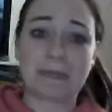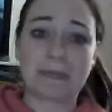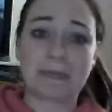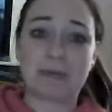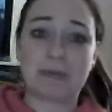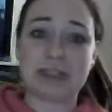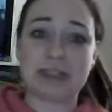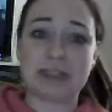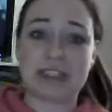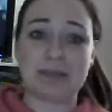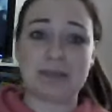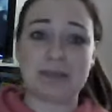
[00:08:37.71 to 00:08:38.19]

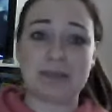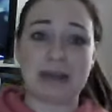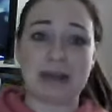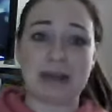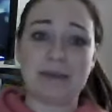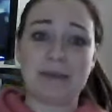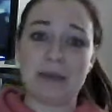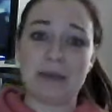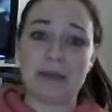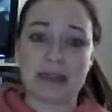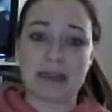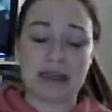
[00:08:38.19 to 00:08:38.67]
which in my
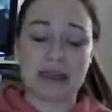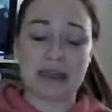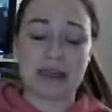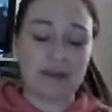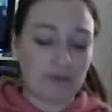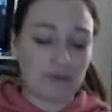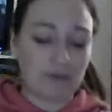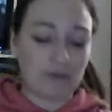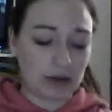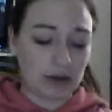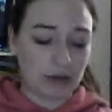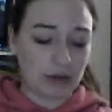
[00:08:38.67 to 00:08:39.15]
opinion,
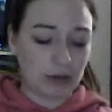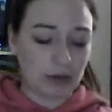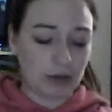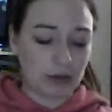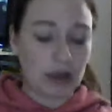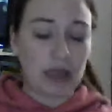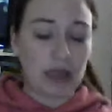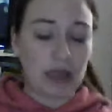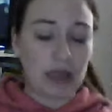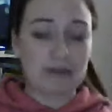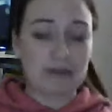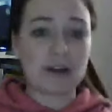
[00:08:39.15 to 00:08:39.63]
if you
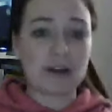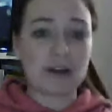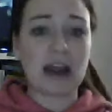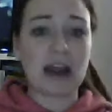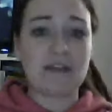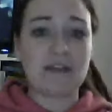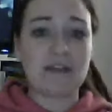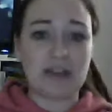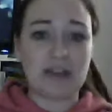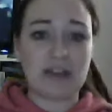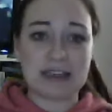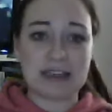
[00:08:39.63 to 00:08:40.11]
if your
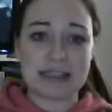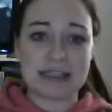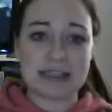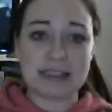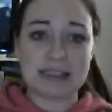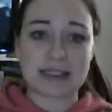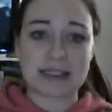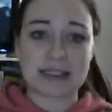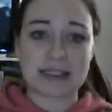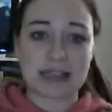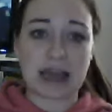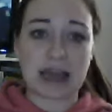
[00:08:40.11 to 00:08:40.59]
high fantasy
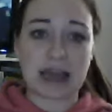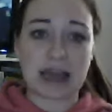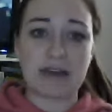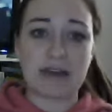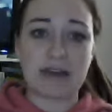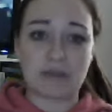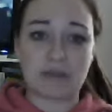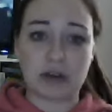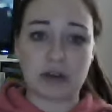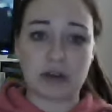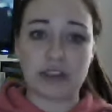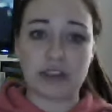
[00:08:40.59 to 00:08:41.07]
doesn't
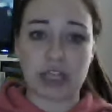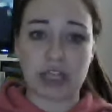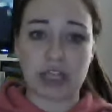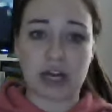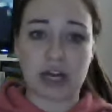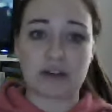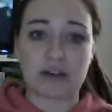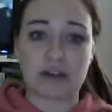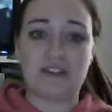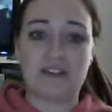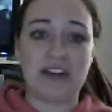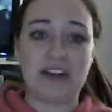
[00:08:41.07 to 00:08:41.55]
have good
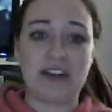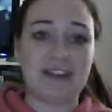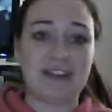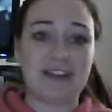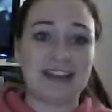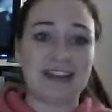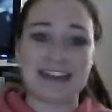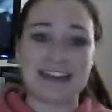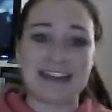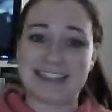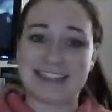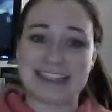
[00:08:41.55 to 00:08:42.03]
geography,
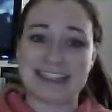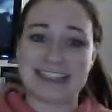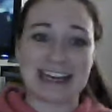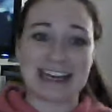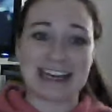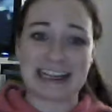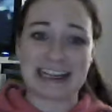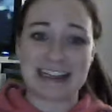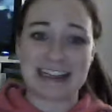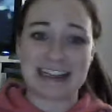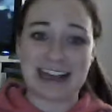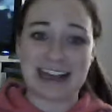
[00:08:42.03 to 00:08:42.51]
then it's
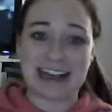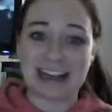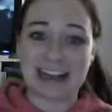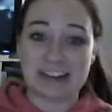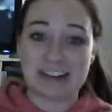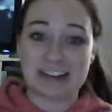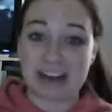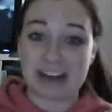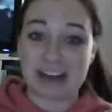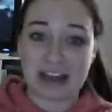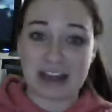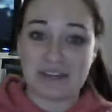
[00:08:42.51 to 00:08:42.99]
not
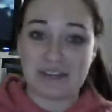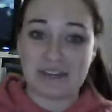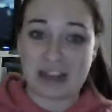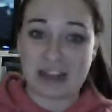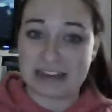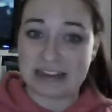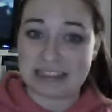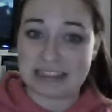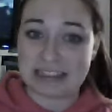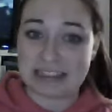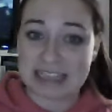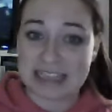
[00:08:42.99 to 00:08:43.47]
good high
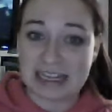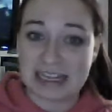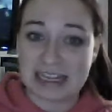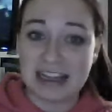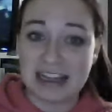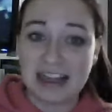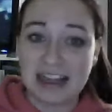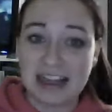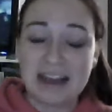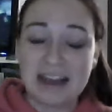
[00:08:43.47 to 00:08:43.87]
fantasy.